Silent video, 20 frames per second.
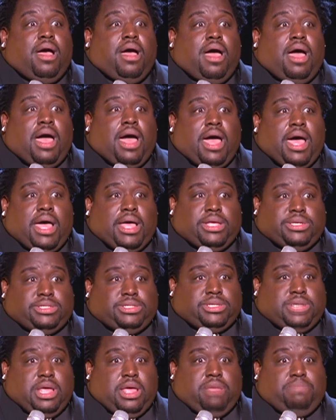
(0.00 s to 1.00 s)
I
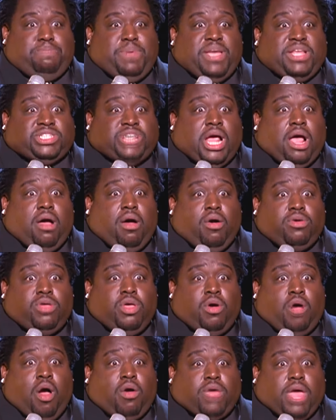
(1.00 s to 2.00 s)
said, bitch, how old
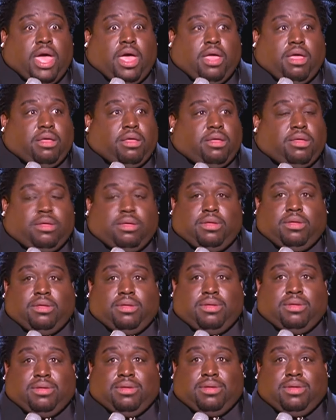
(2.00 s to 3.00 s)
you gonna get?
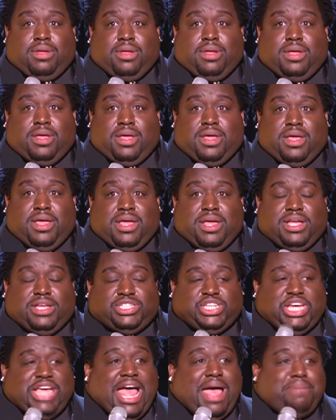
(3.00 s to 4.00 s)

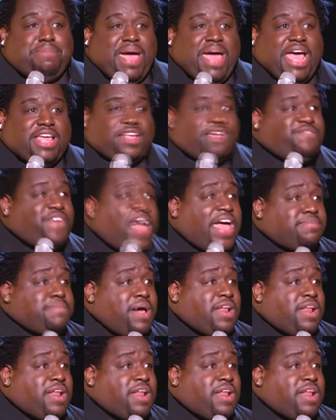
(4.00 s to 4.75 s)
She got mad. You fat